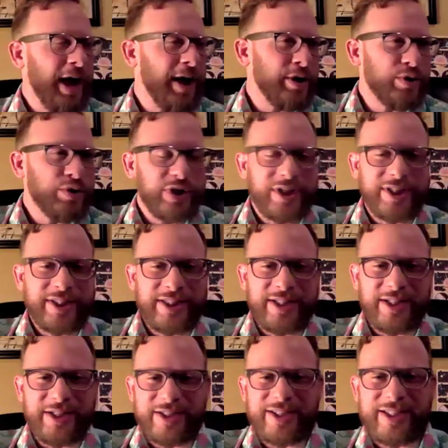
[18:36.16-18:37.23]
usually sit
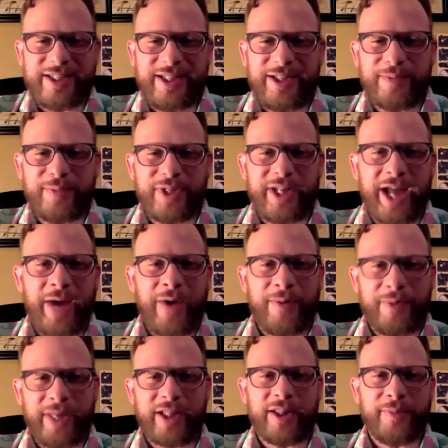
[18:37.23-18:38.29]
in a seat, but now I'm
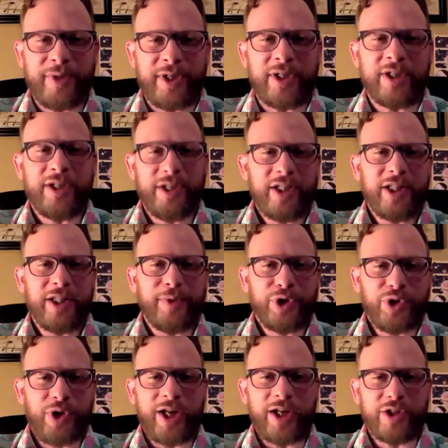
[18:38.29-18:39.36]
like, let me
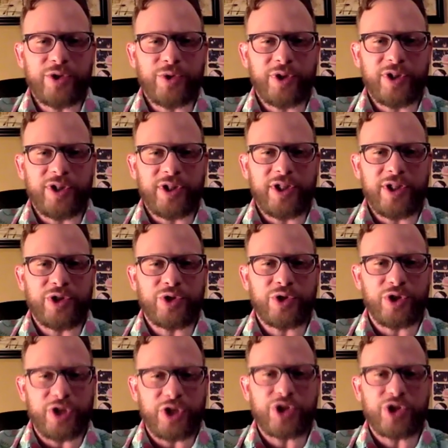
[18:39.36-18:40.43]
try to do it the
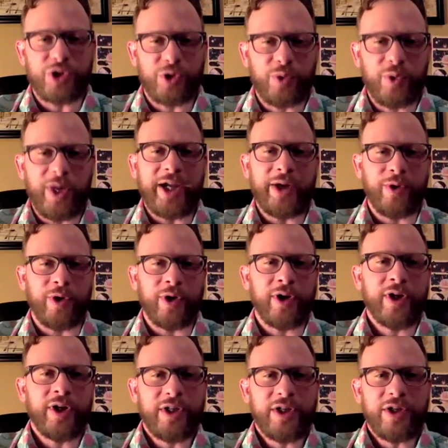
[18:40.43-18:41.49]
traditional way, or
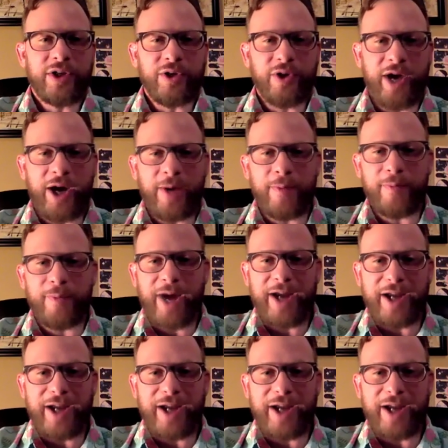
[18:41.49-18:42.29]
how